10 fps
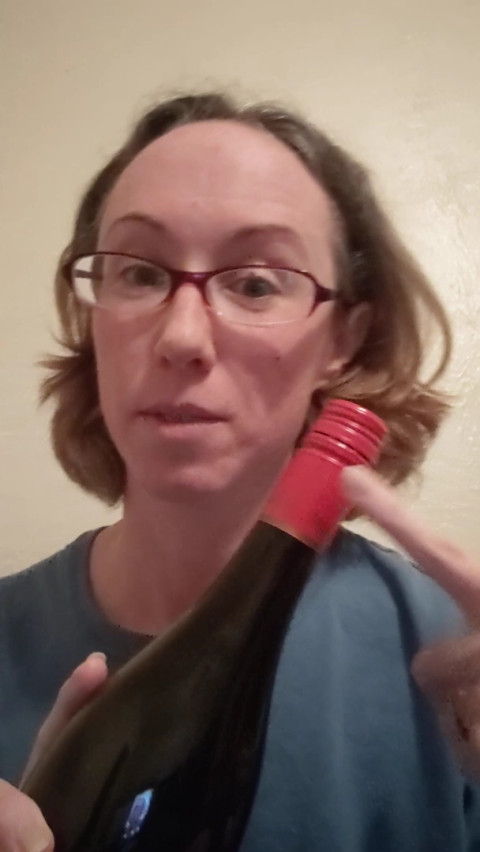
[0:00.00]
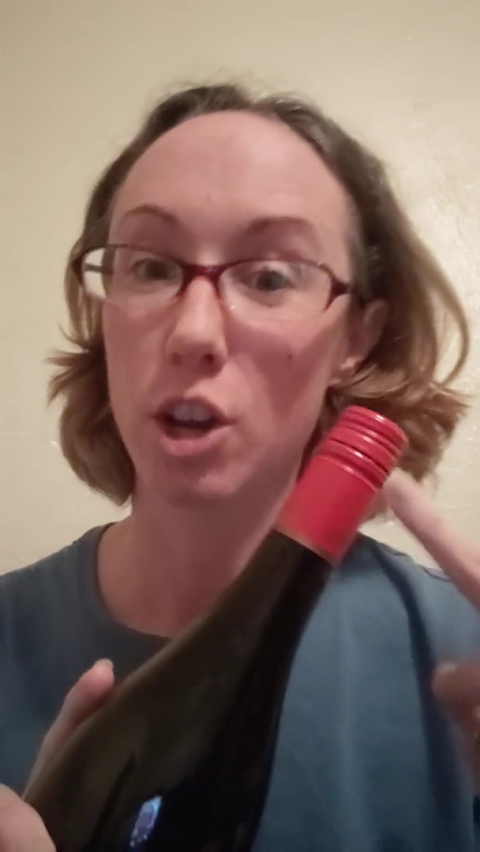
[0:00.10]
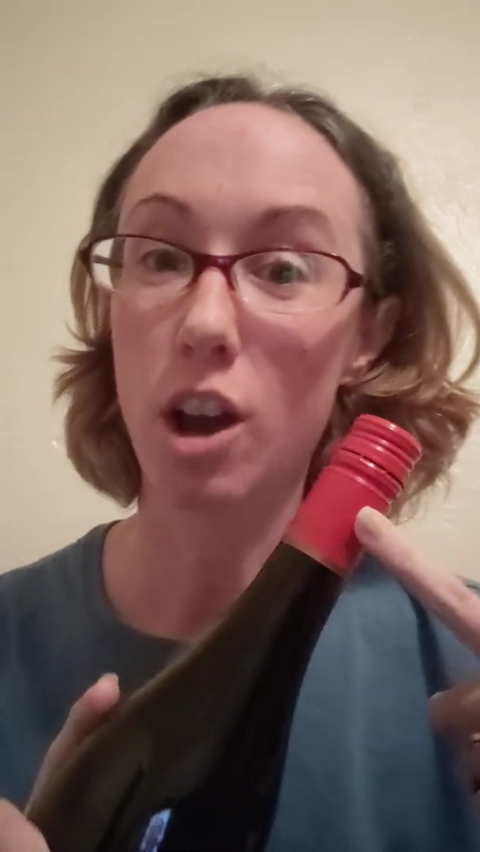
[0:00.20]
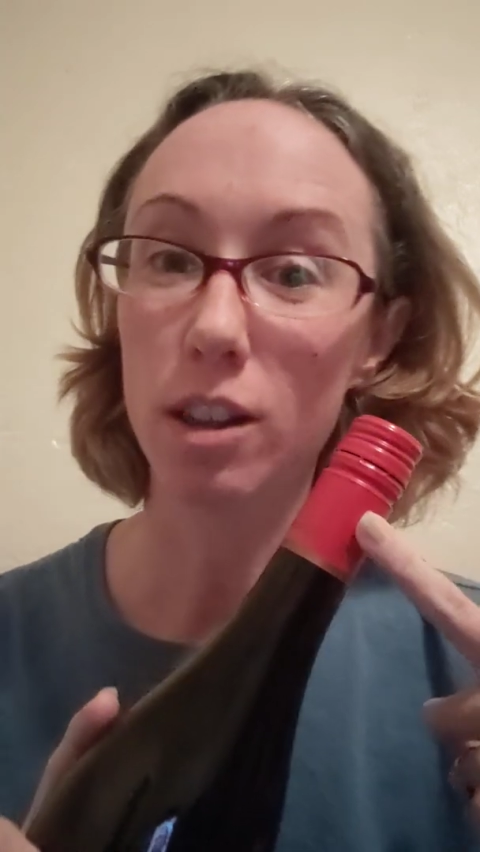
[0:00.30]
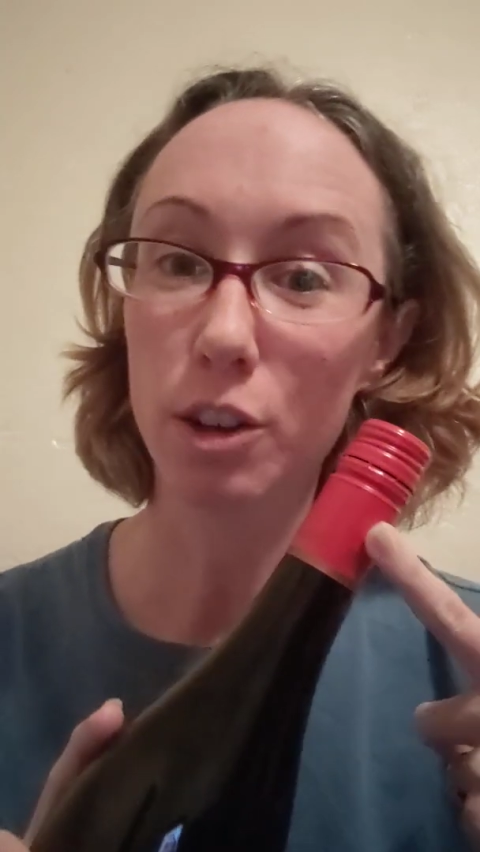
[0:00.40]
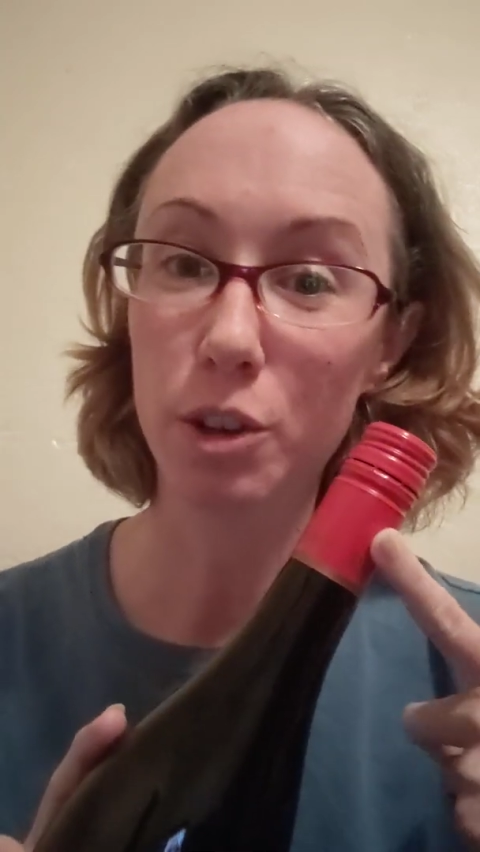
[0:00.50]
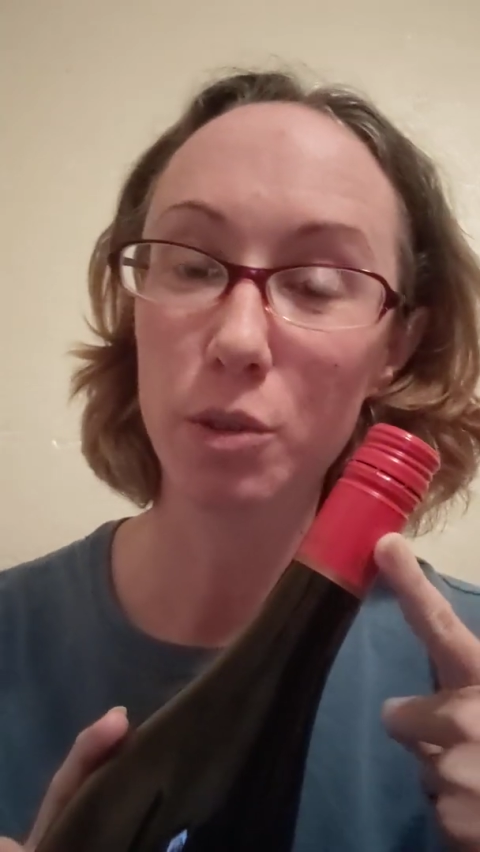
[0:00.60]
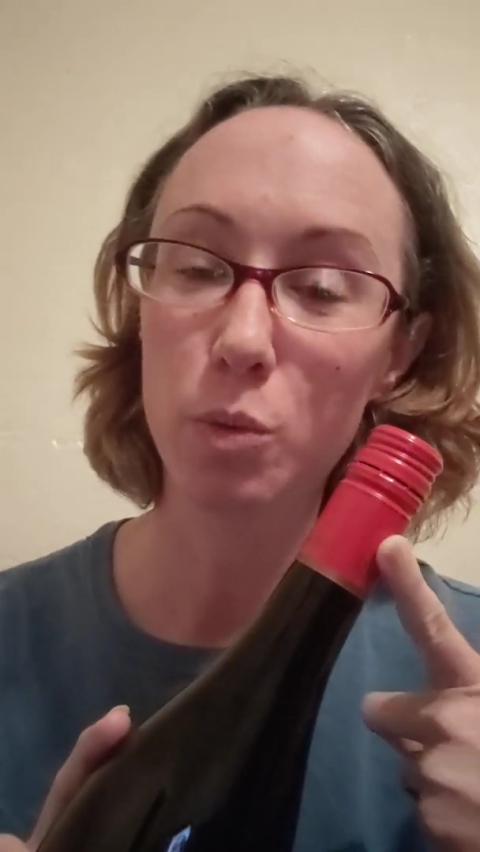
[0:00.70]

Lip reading: color